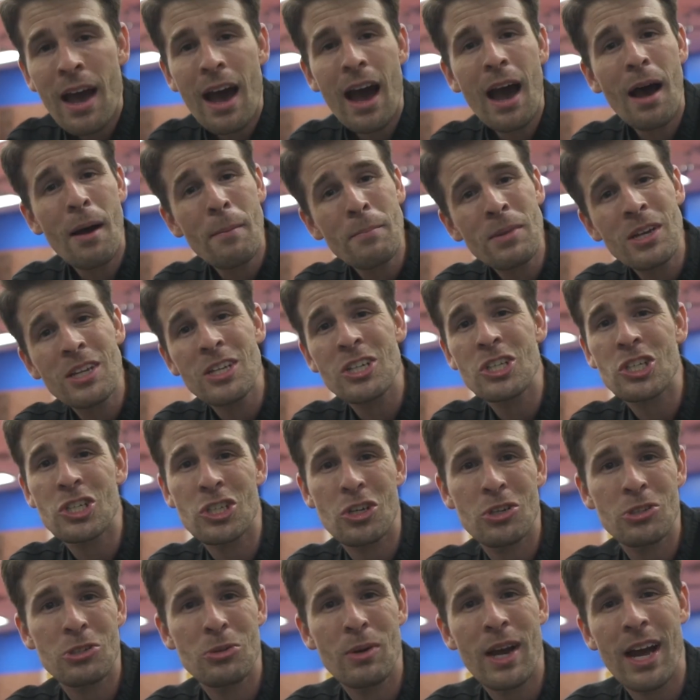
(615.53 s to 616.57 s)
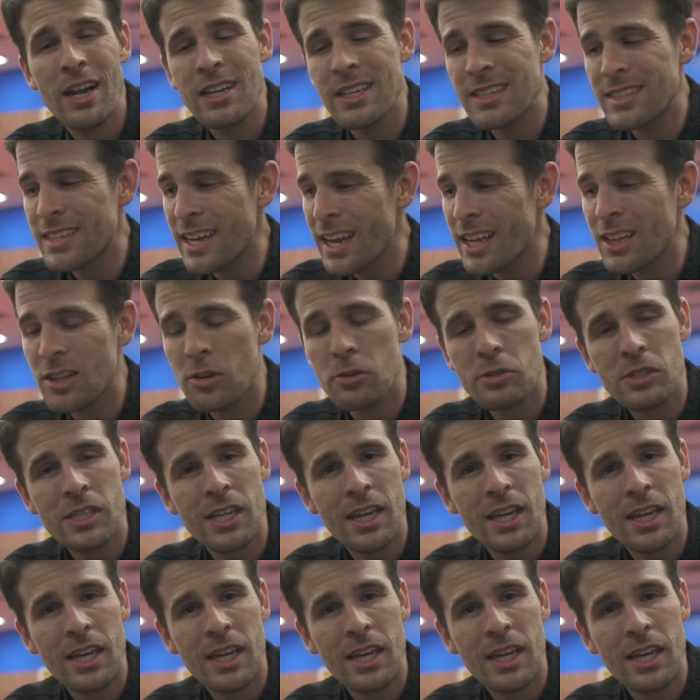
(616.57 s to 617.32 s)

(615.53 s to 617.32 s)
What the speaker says: I'm gonna show you how to take those